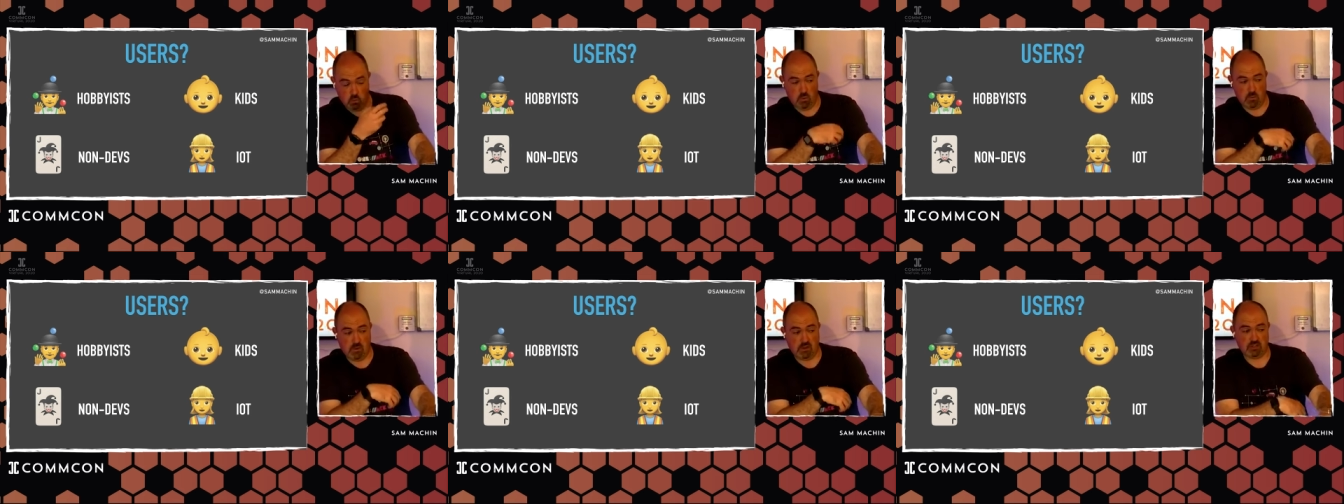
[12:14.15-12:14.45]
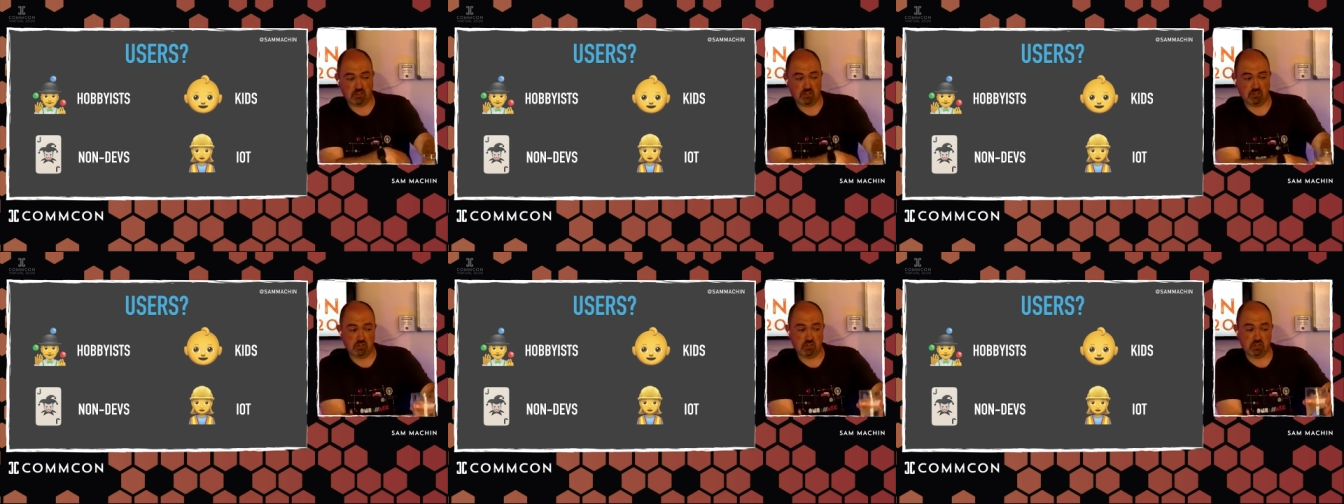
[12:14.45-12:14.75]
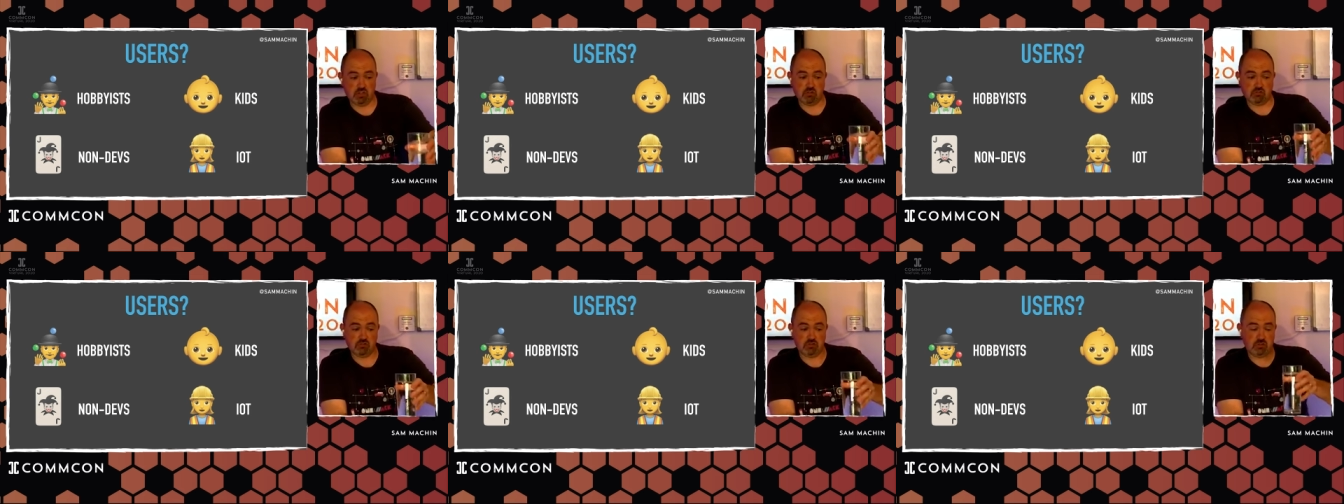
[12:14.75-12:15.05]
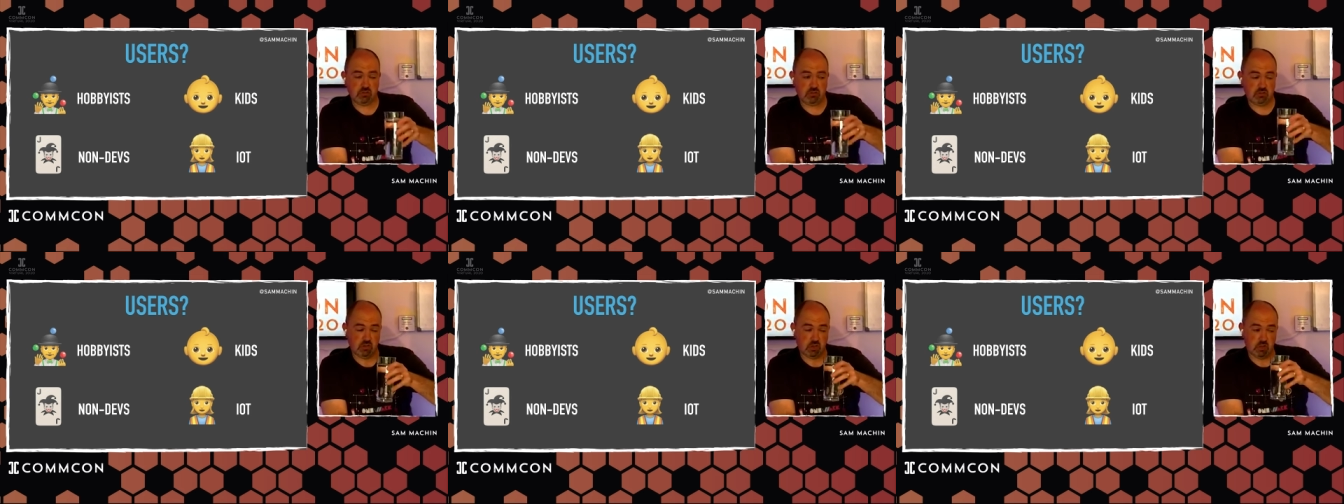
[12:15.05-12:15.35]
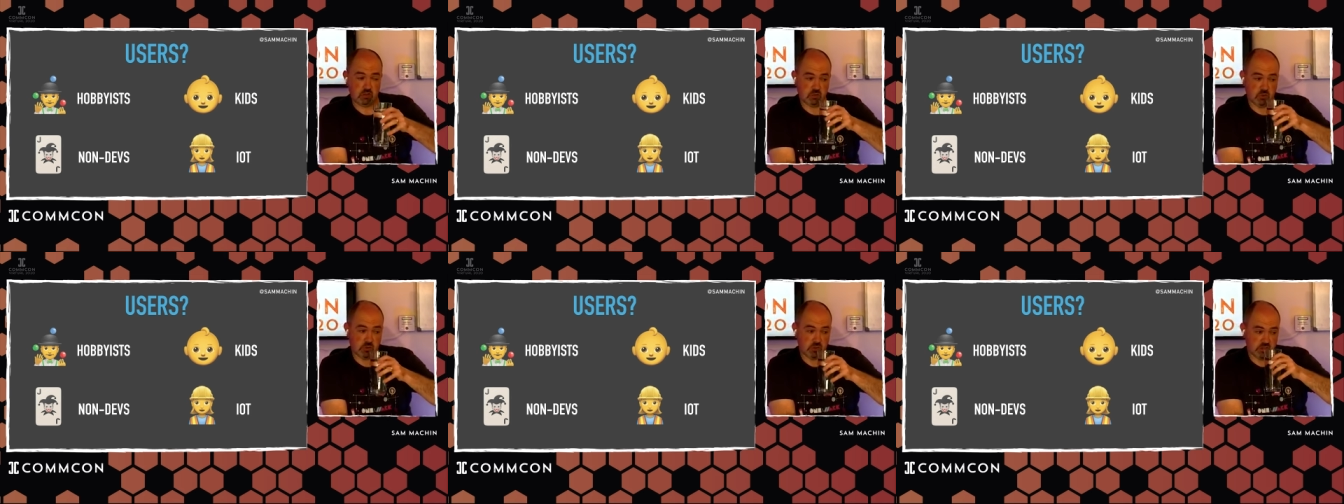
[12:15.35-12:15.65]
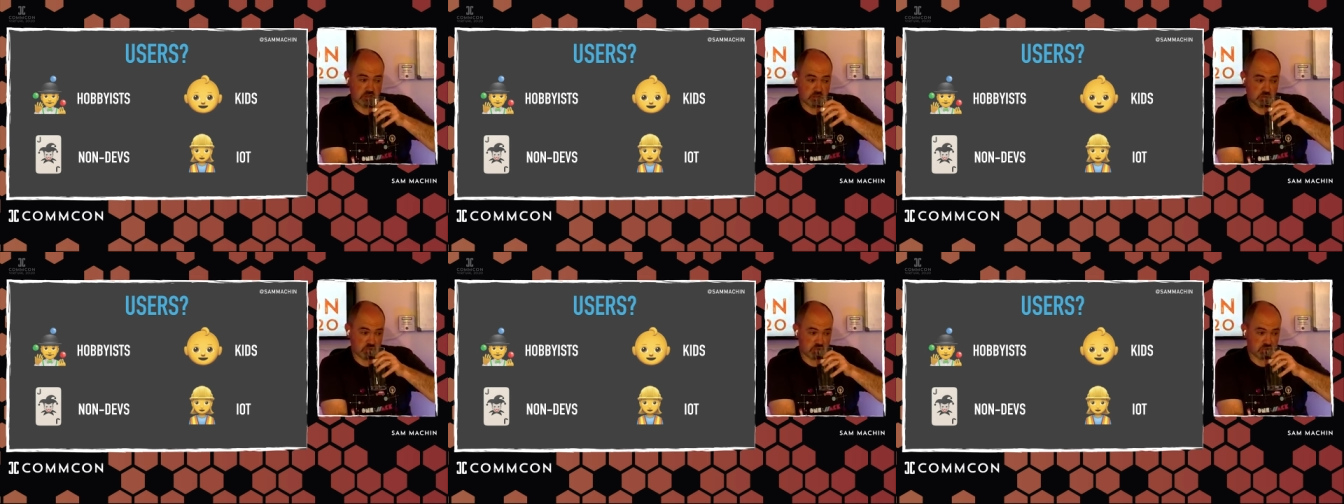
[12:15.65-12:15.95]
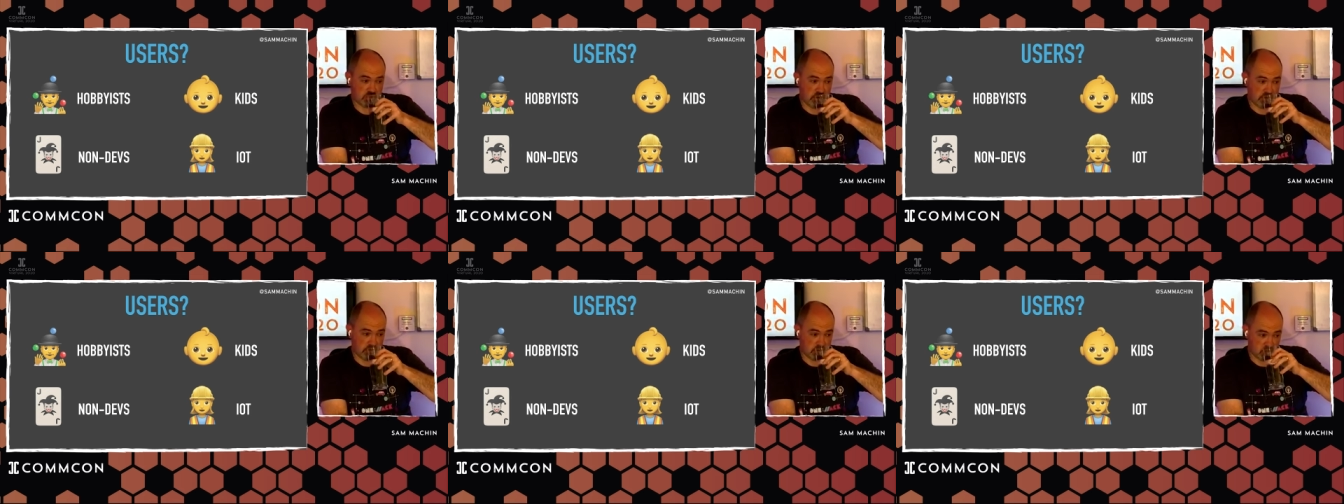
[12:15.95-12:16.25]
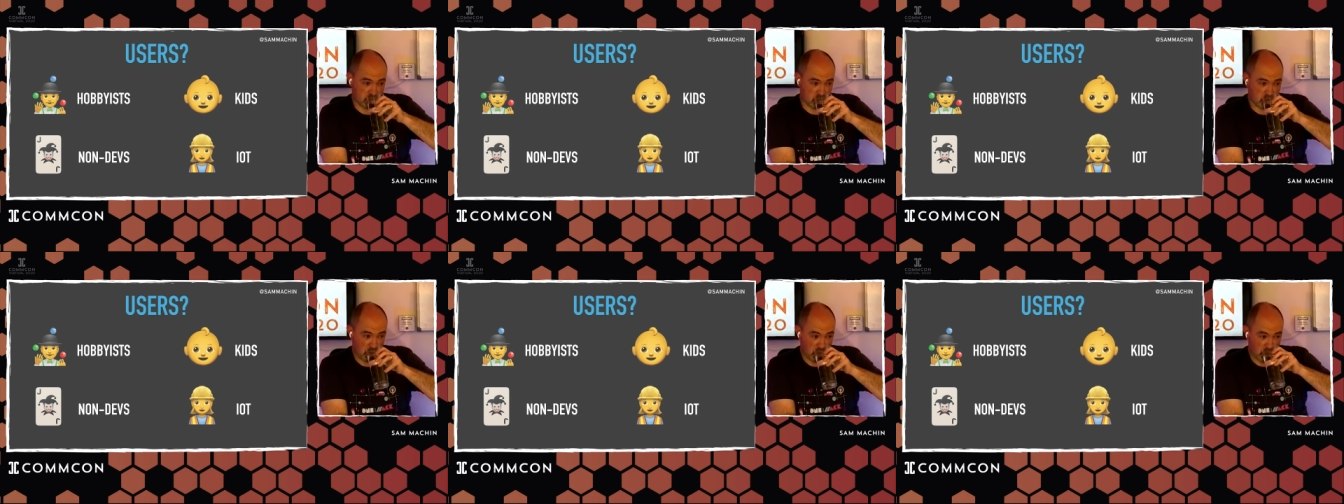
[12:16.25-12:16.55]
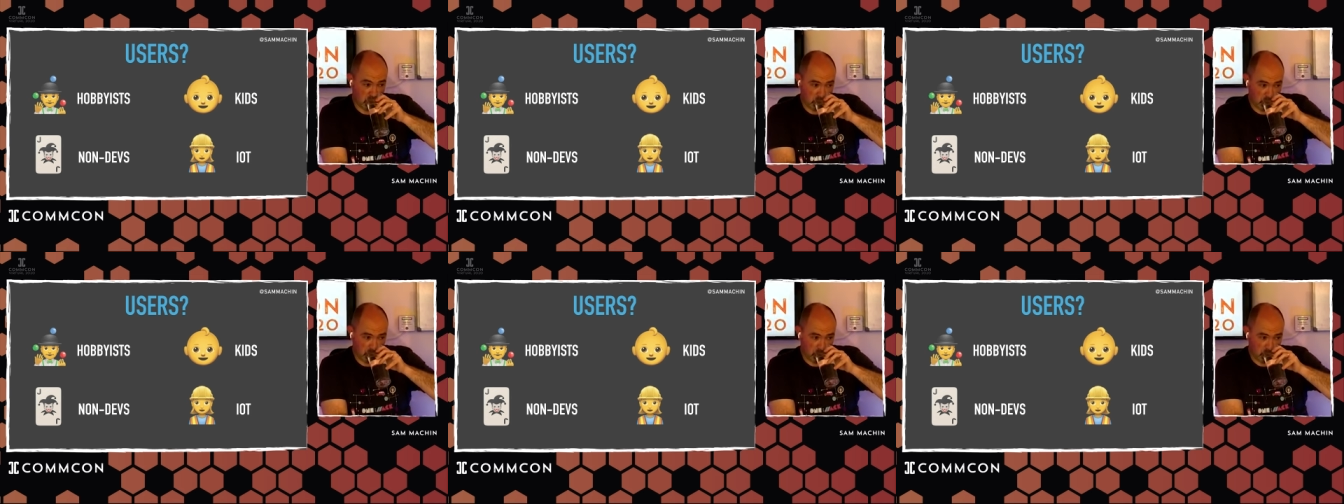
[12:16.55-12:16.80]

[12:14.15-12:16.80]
We mentioned children, you know, doing things with Scratch.